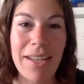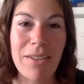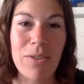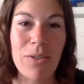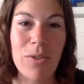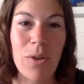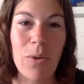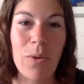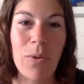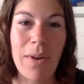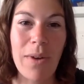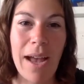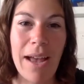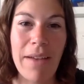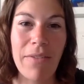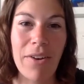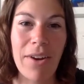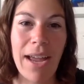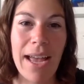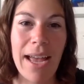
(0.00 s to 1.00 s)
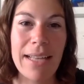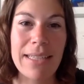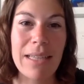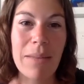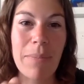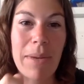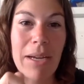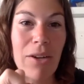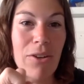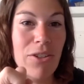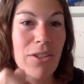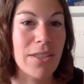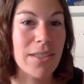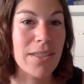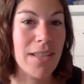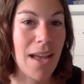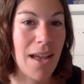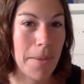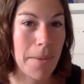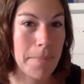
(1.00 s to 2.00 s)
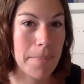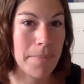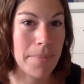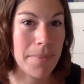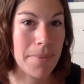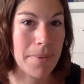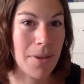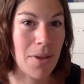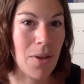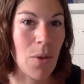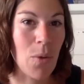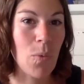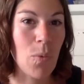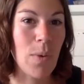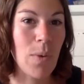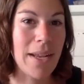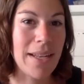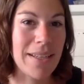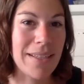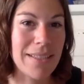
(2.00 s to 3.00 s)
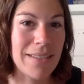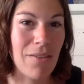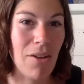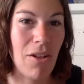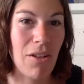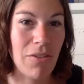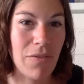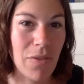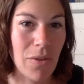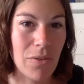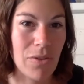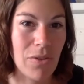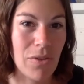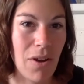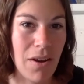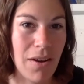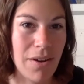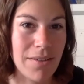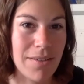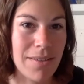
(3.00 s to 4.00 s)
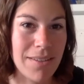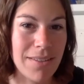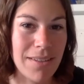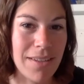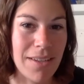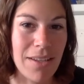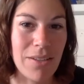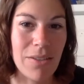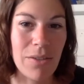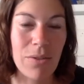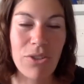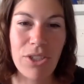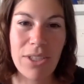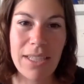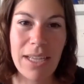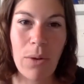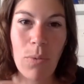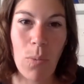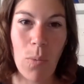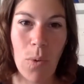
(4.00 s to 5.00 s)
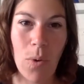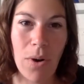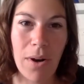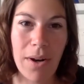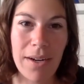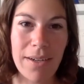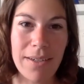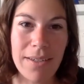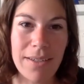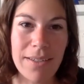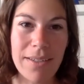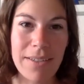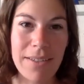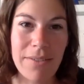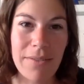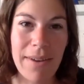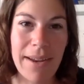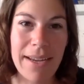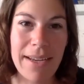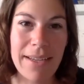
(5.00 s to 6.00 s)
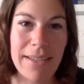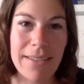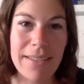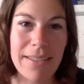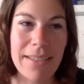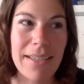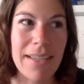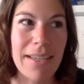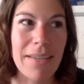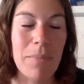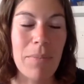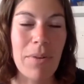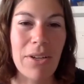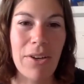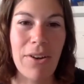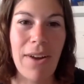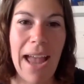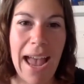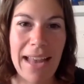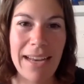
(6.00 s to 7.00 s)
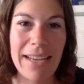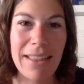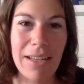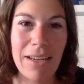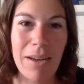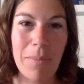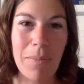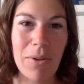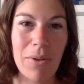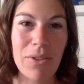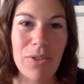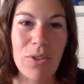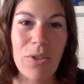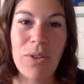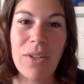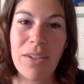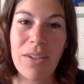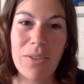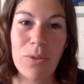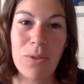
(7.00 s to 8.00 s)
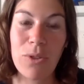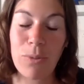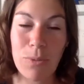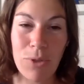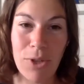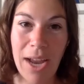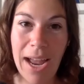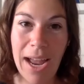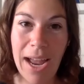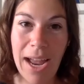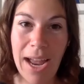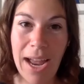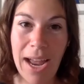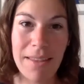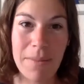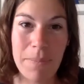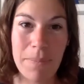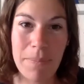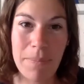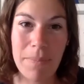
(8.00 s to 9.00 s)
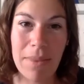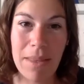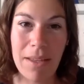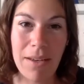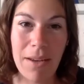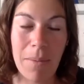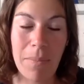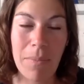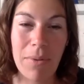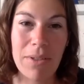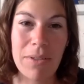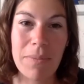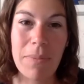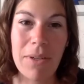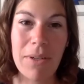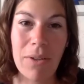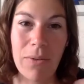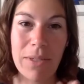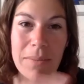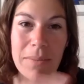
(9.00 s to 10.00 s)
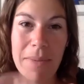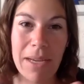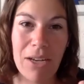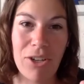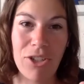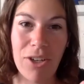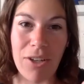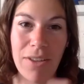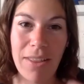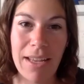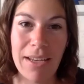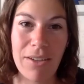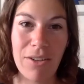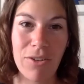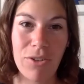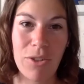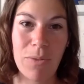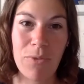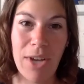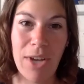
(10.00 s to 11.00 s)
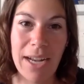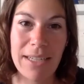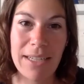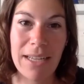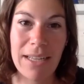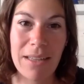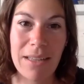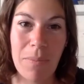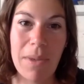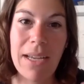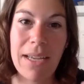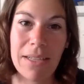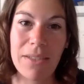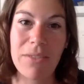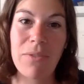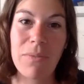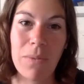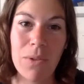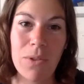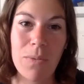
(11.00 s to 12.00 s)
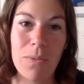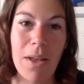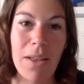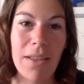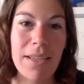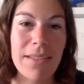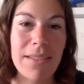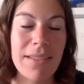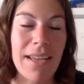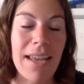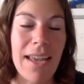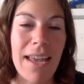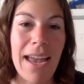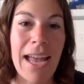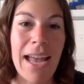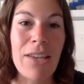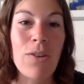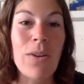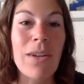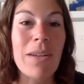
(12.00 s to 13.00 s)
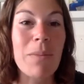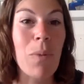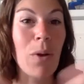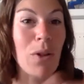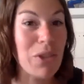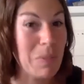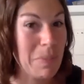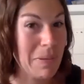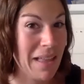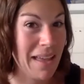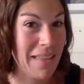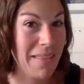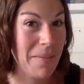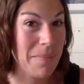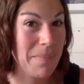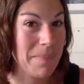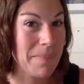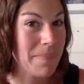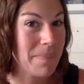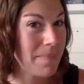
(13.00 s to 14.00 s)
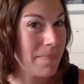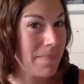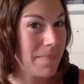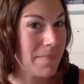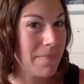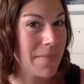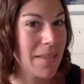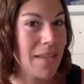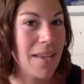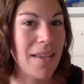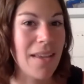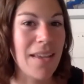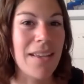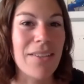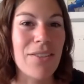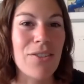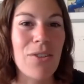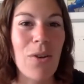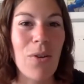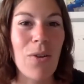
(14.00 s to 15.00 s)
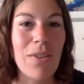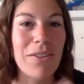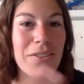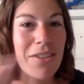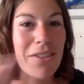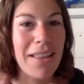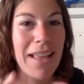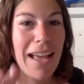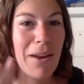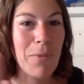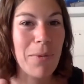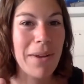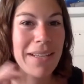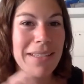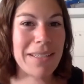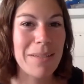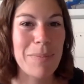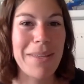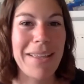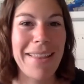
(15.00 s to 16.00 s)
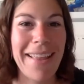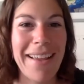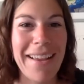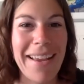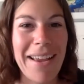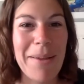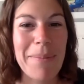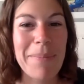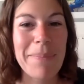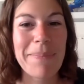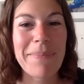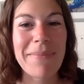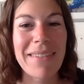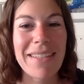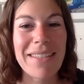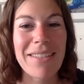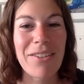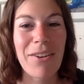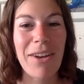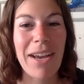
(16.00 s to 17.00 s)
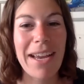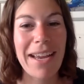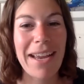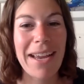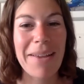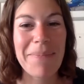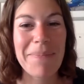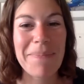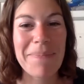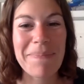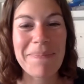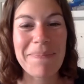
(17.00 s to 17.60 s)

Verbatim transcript: And so whoever has the bigger sum wins all of those cards. So it's just like war, right? But you're adding the numbers. You can also subtract the, the numbers, but you always make sure that you're subtracting the biggest from the smallest and you can multiply them. So there's a lot of ways to play that game. It's a great game.